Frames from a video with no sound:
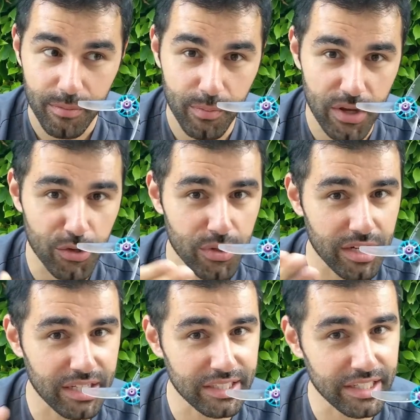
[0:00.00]
but you can
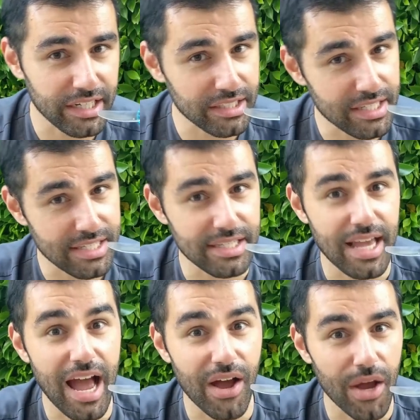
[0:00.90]
clearly see
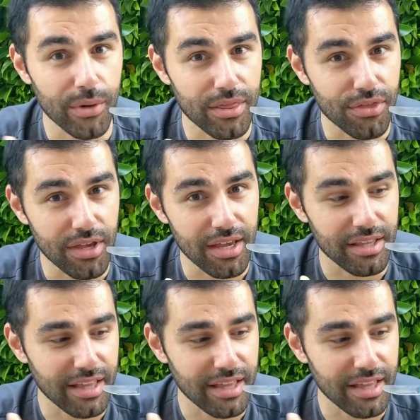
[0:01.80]
how I would think